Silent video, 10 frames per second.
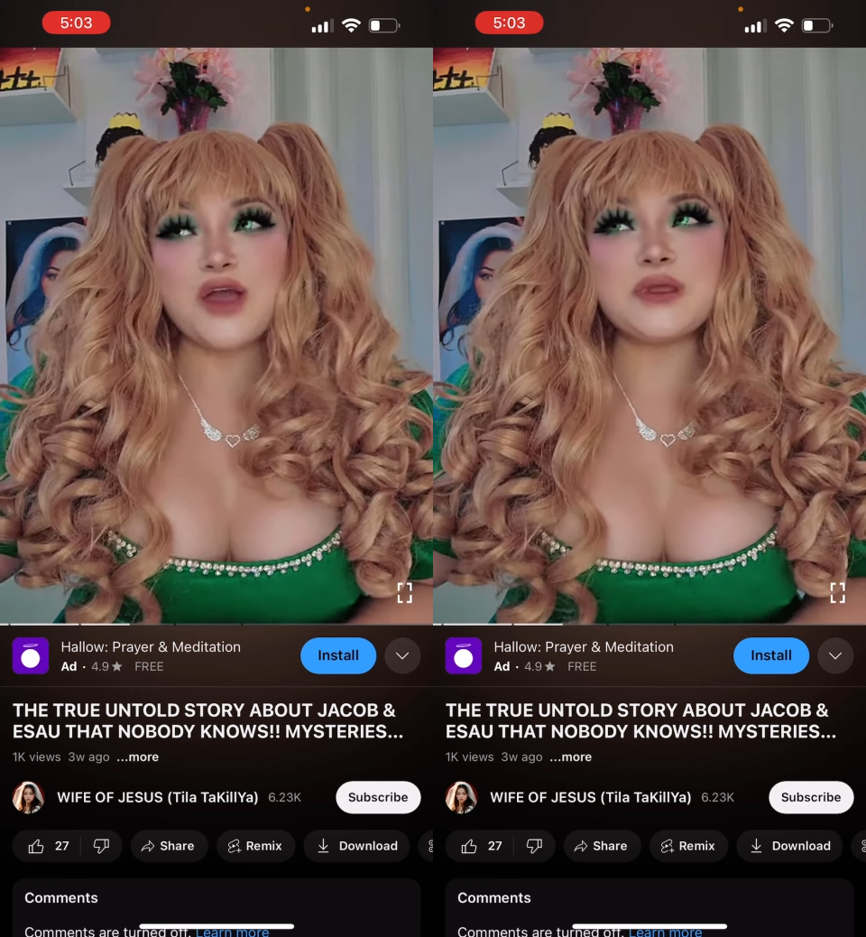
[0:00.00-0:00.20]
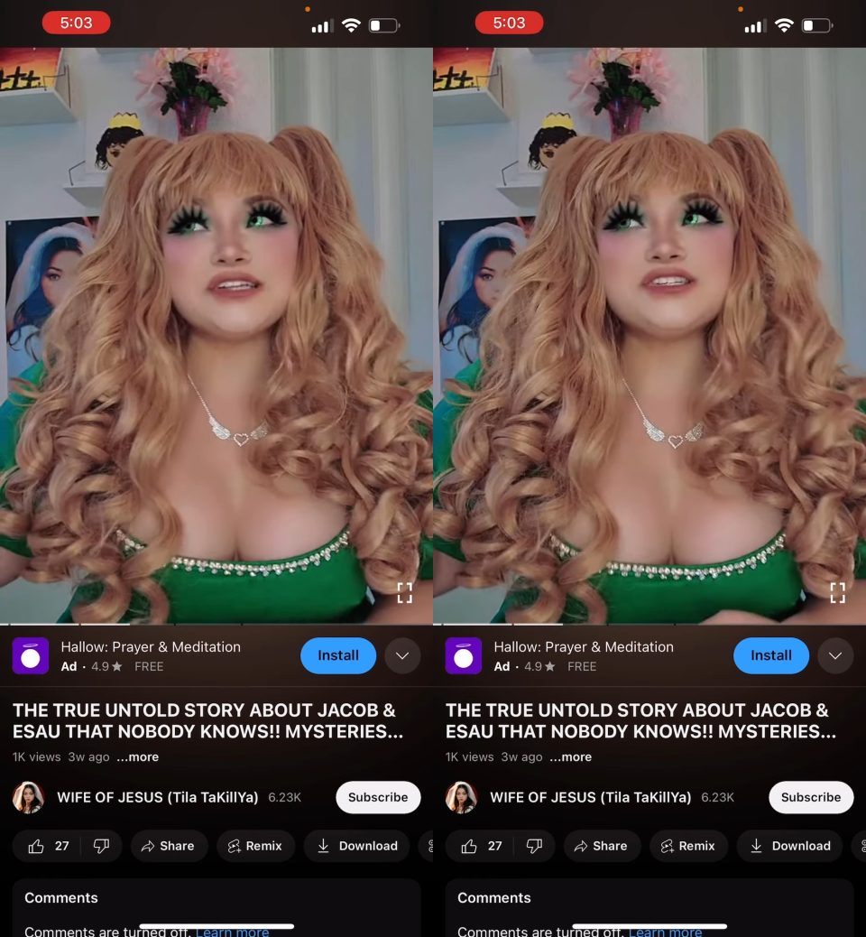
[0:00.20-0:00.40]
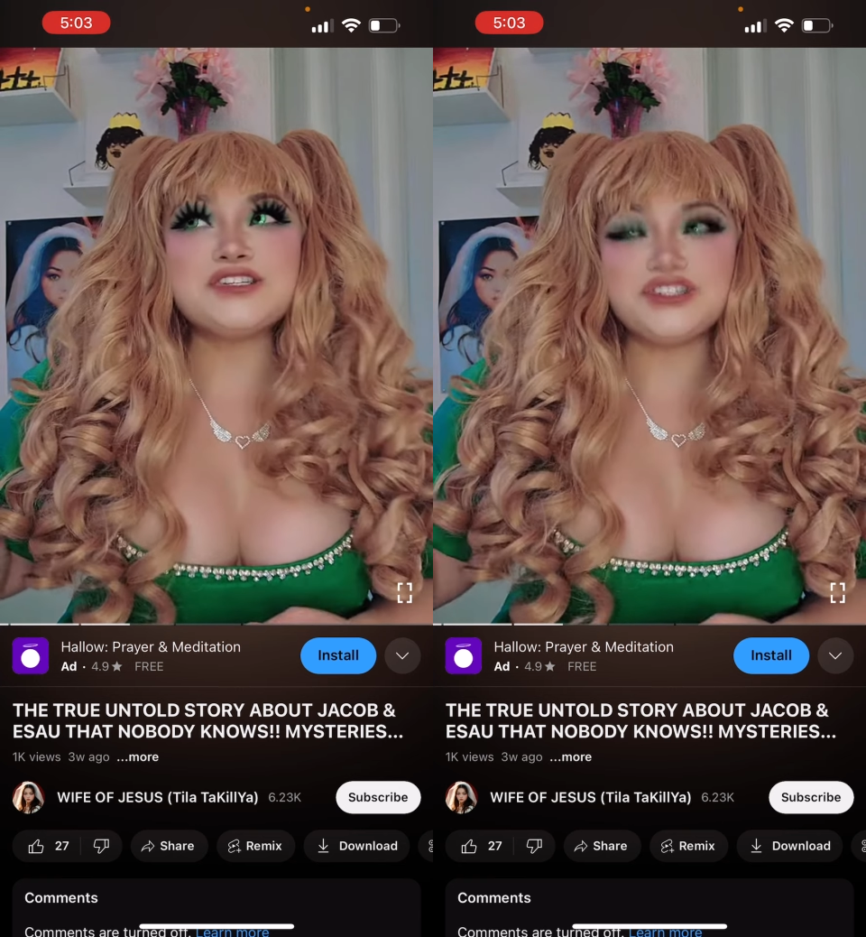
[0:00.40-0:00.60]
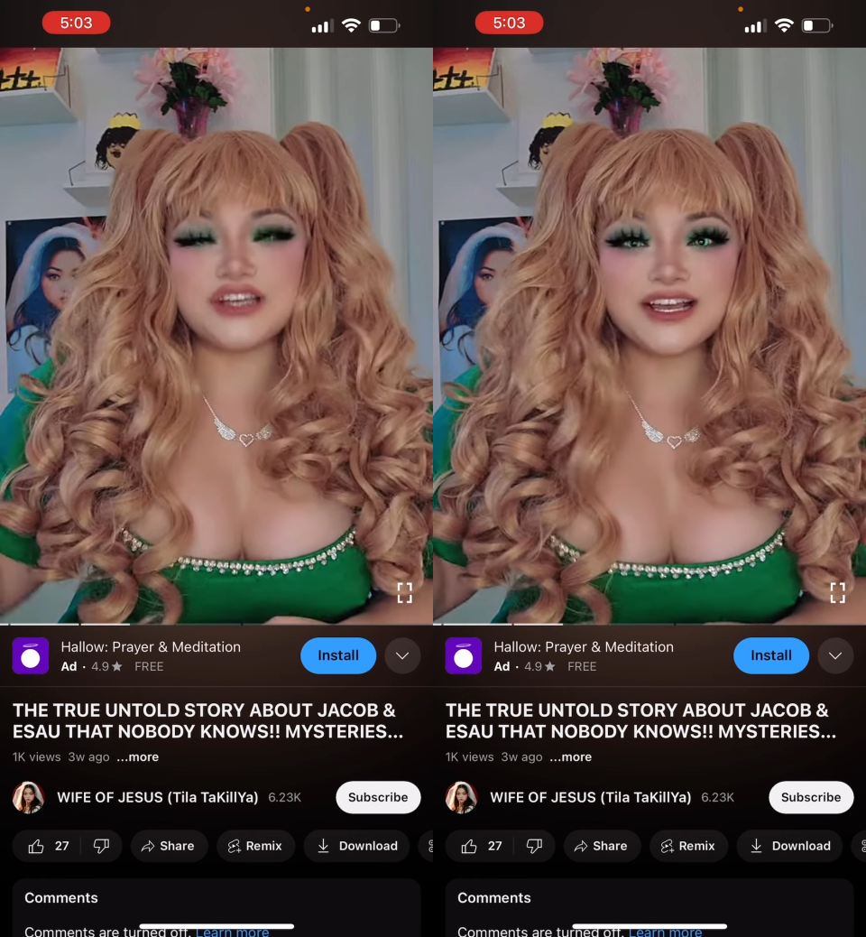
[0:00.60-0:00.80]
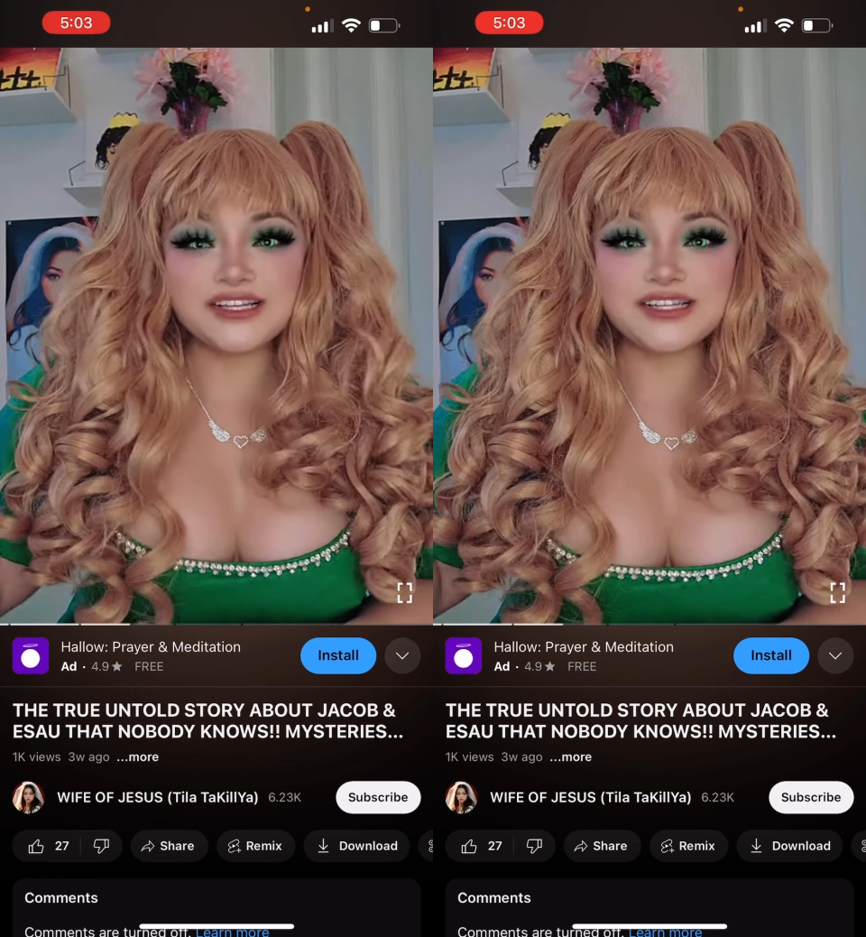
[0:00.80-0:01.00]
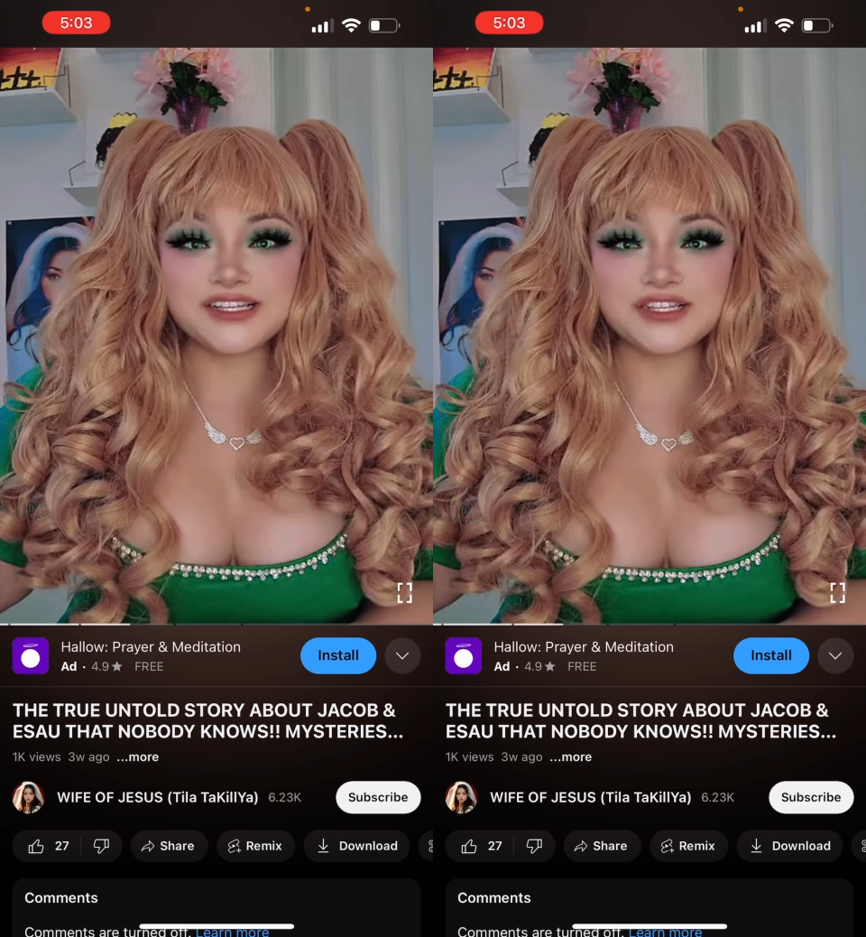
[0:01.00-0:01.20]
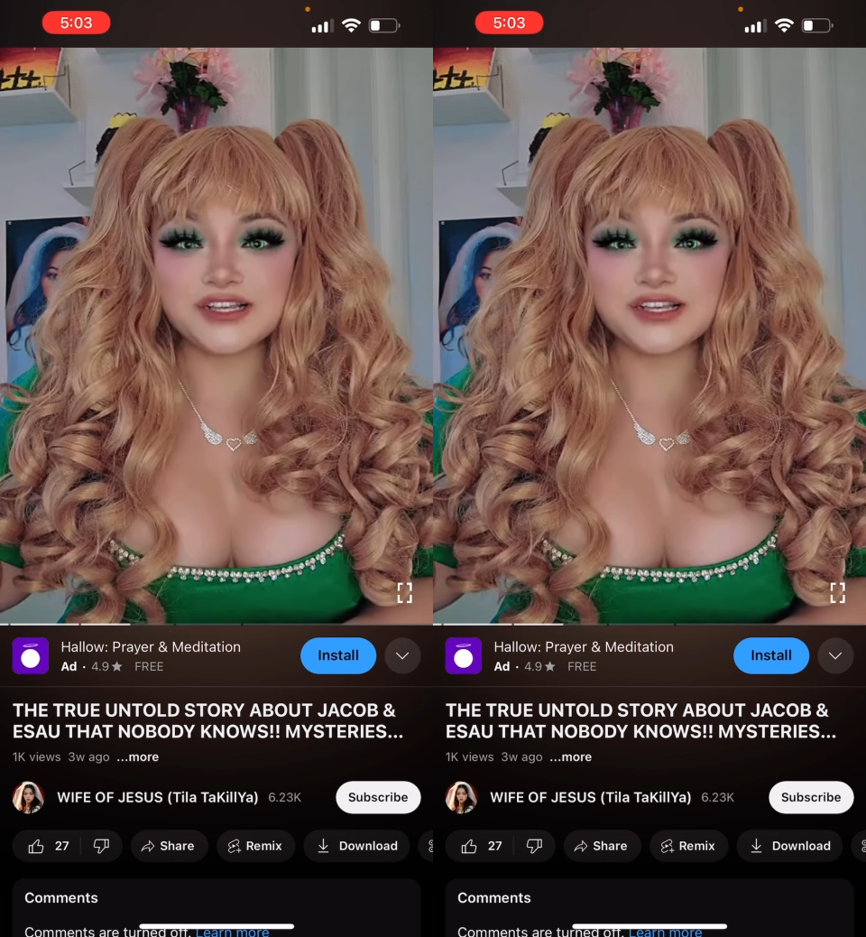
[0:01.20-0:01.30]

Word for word: because Jesus